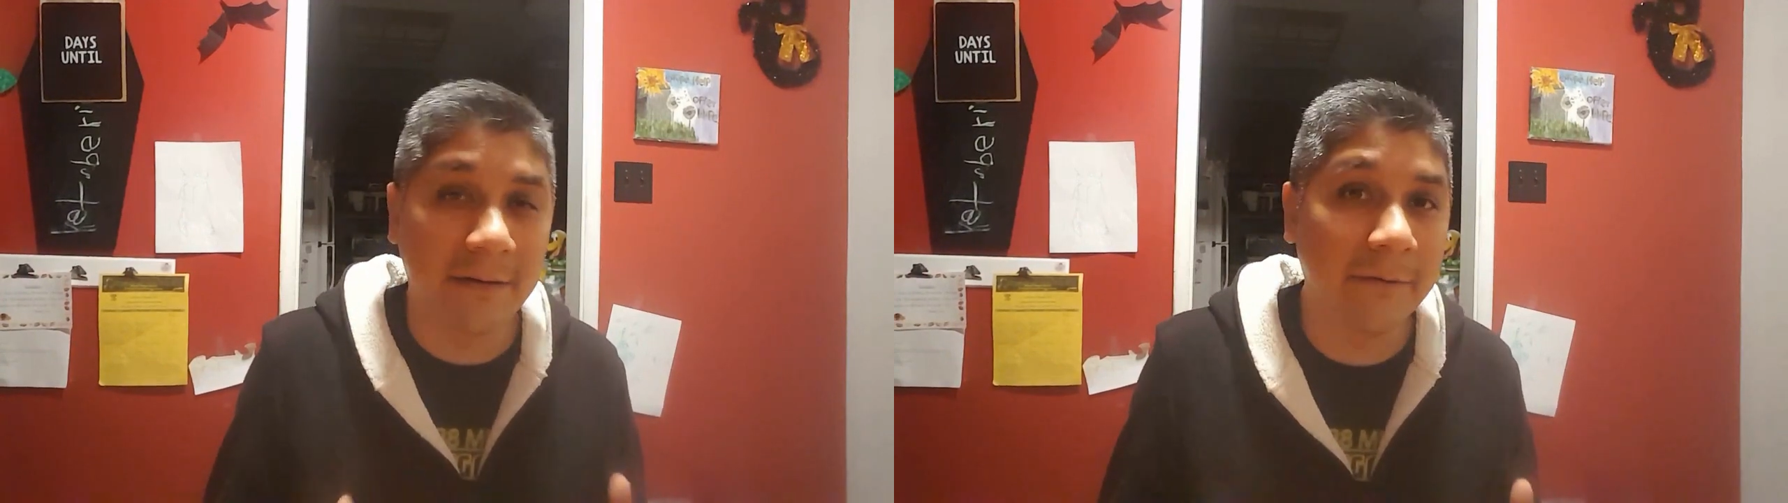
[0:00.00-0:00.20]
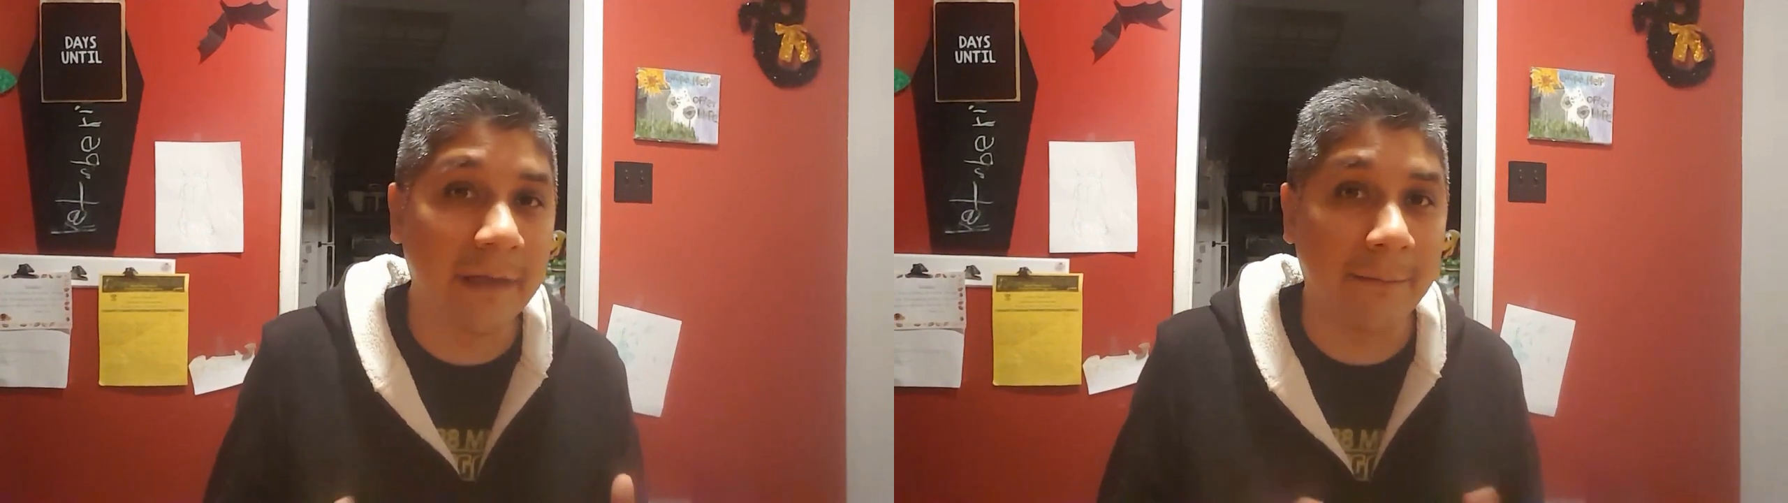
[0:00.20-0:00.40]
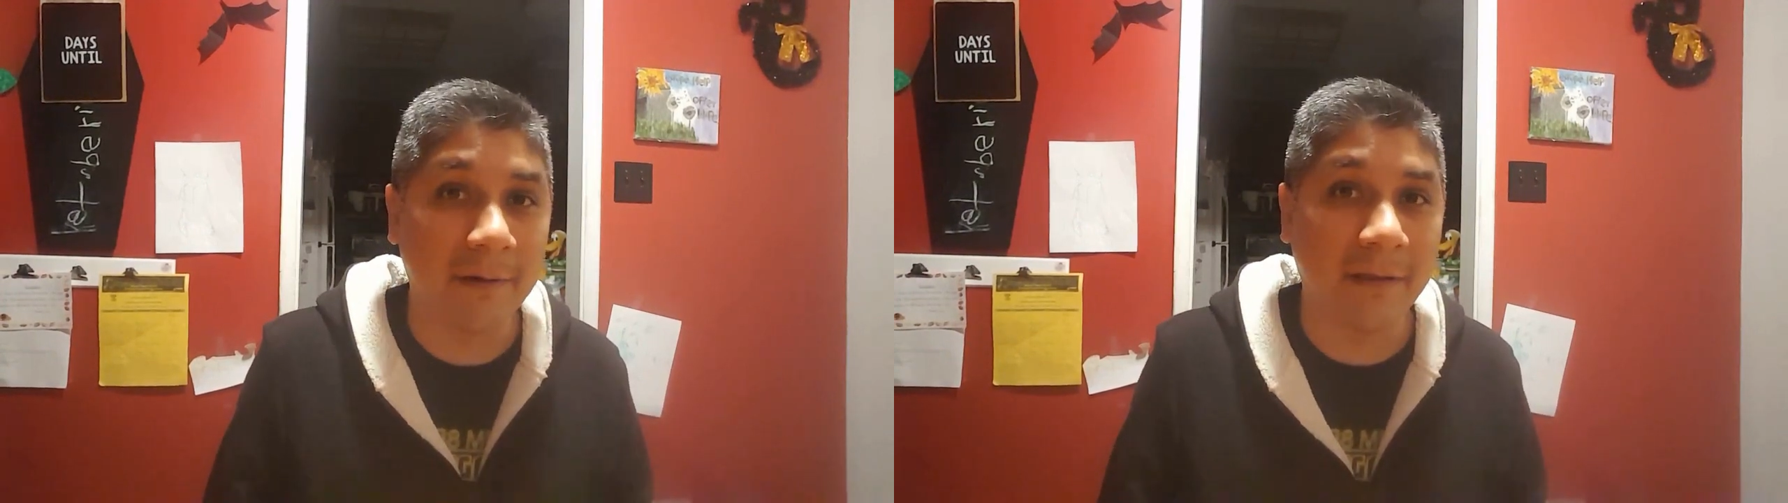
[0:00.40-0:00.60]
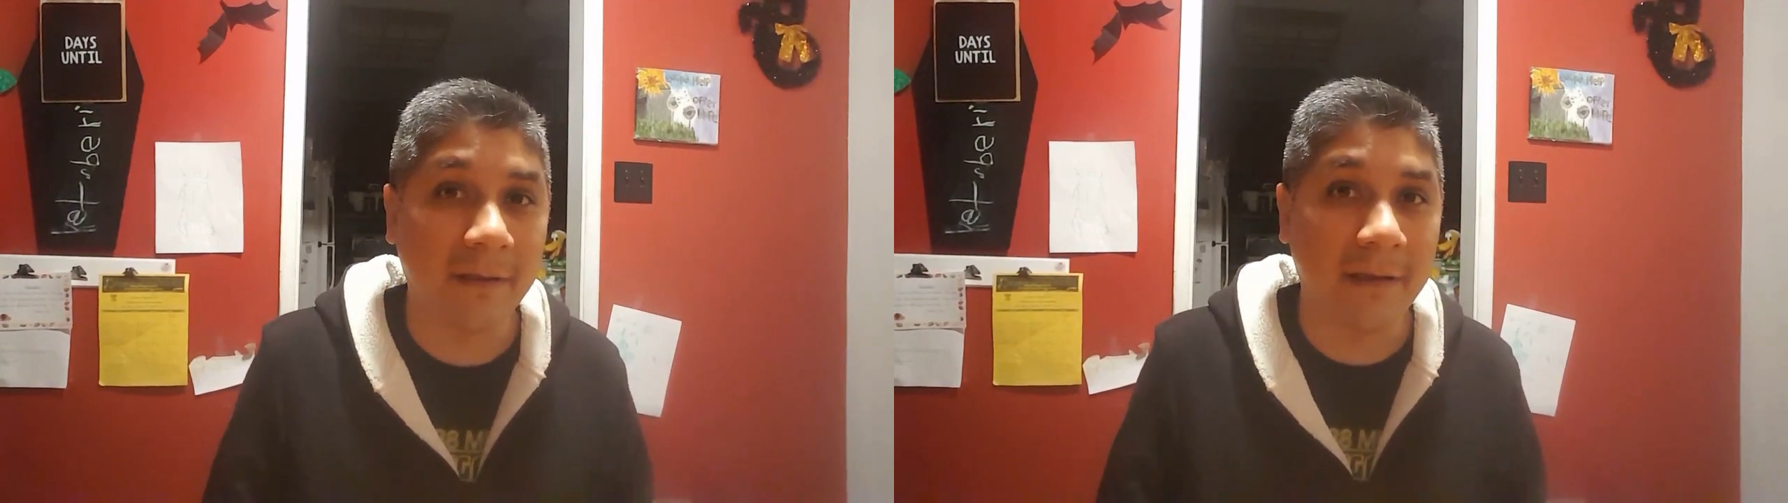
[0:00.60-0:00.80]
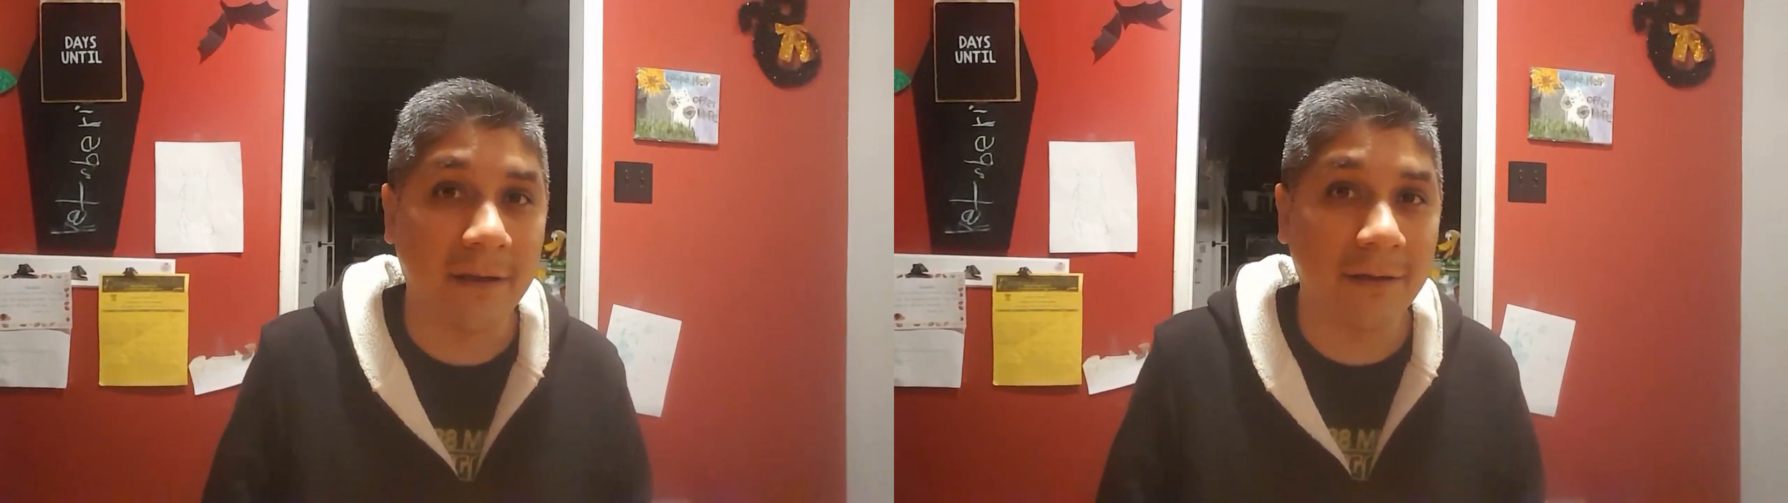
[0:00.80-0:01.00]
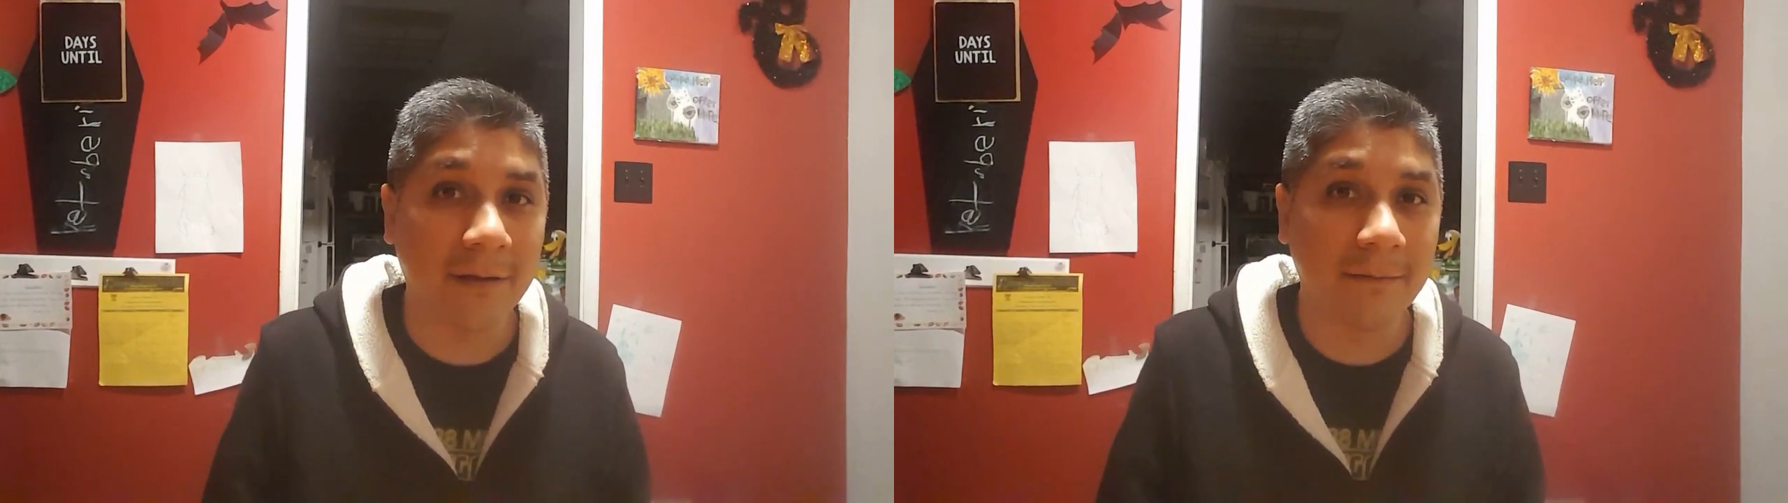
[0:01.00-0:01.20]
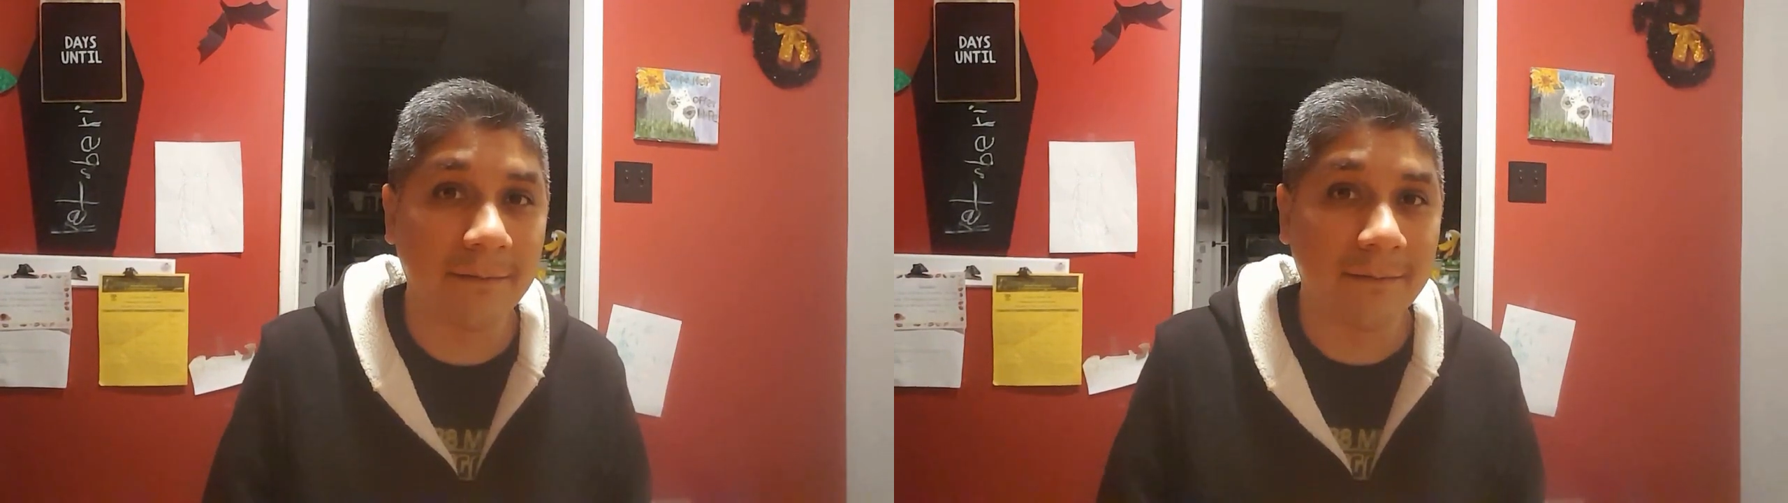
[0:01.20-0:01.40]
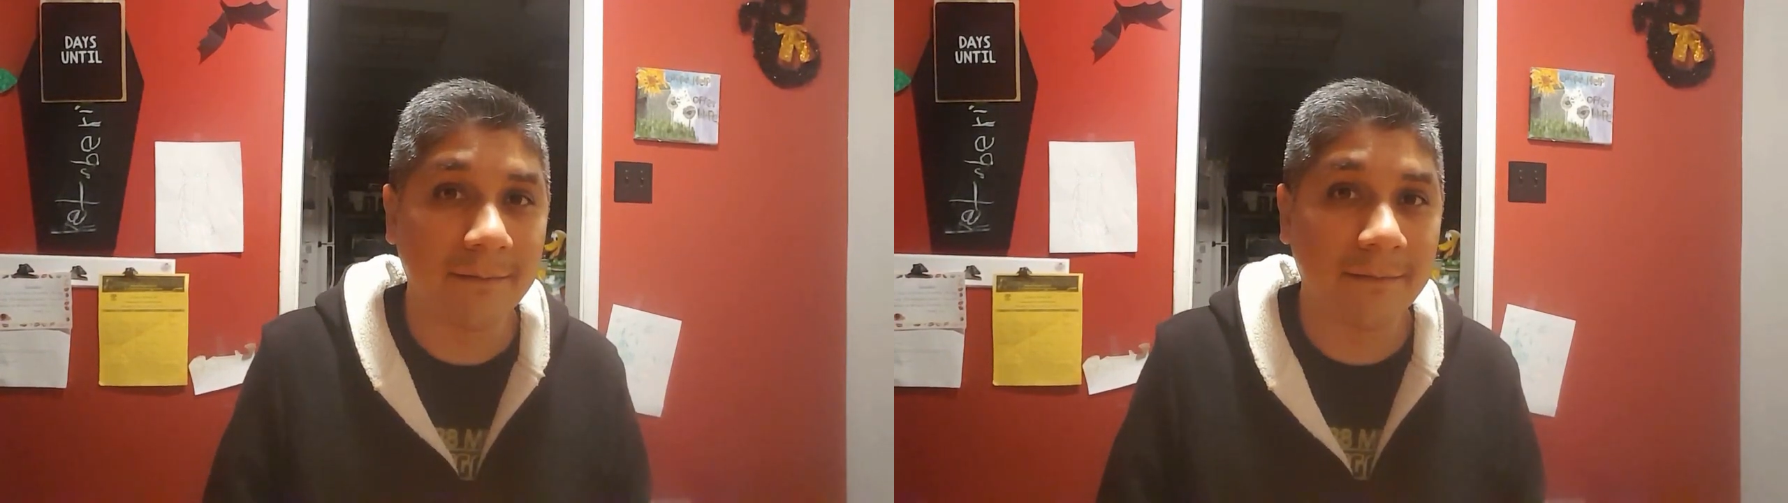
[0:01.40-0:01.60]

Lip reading: do that presentation.